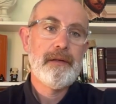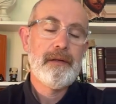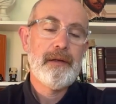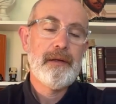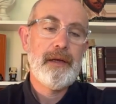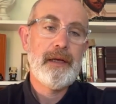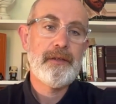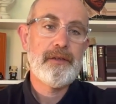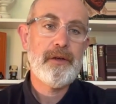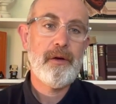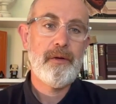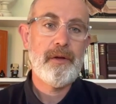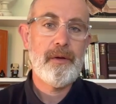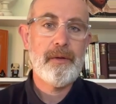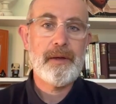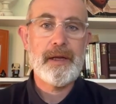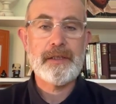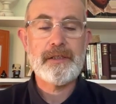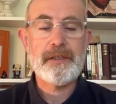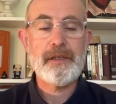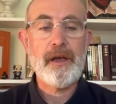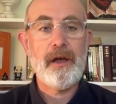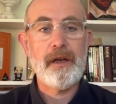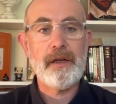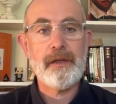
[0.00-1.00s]
Antonio
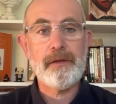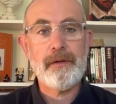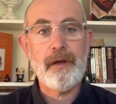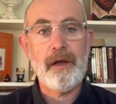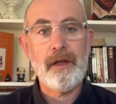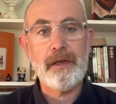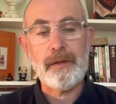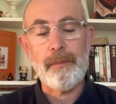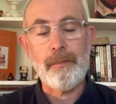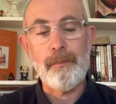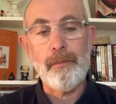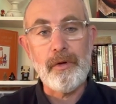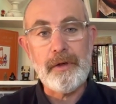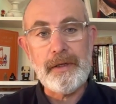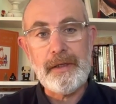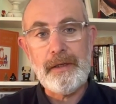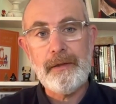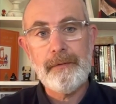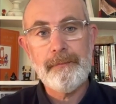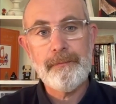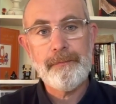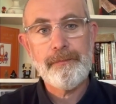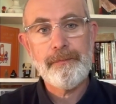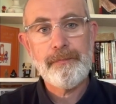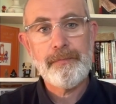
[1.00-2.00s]
gets all the money,
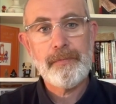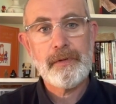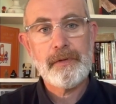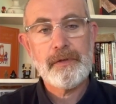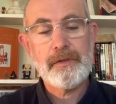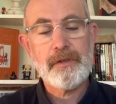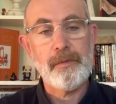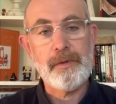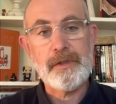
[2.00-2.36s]
so